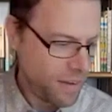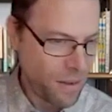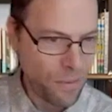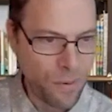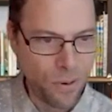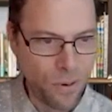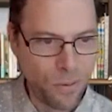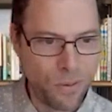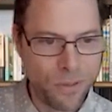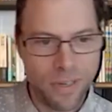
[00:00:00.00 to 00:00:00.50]
I
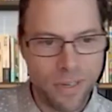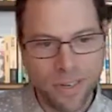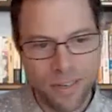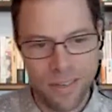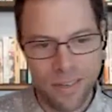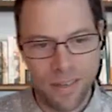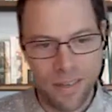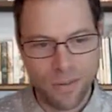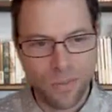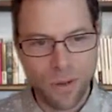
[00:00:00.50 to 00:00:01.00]
will
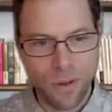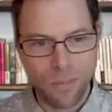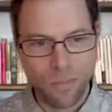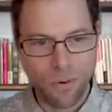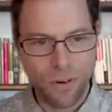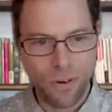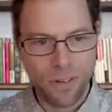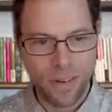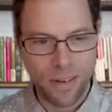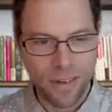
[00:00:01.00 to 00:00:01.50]
rotate it at one
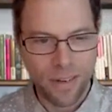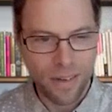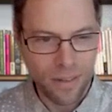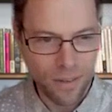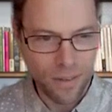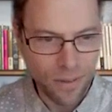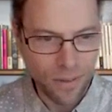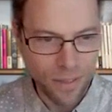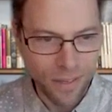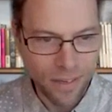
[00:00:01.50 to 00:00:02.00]
point. I
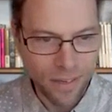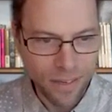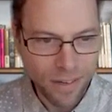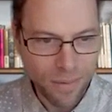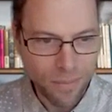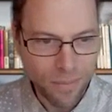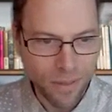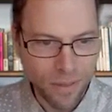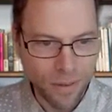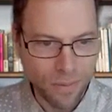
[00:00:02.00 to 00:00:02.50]
can't do it
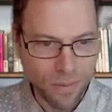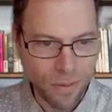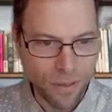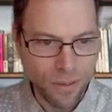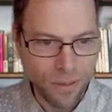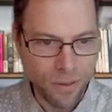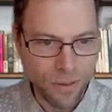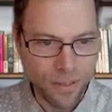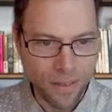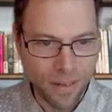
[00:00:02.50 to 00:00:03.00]
here, but I will
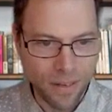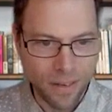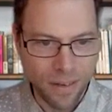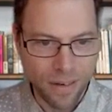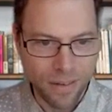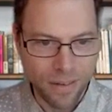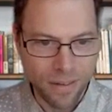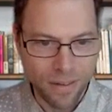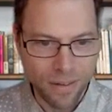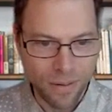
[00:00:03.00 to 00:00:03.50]
do it
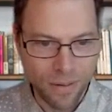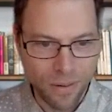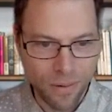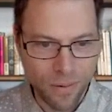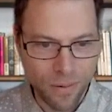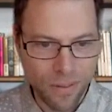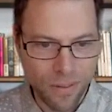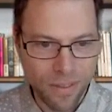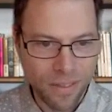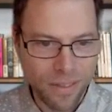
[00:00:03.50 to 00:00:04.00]
later
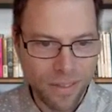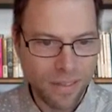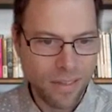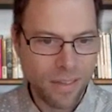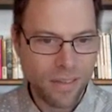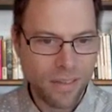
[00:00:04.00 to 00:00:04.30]
on.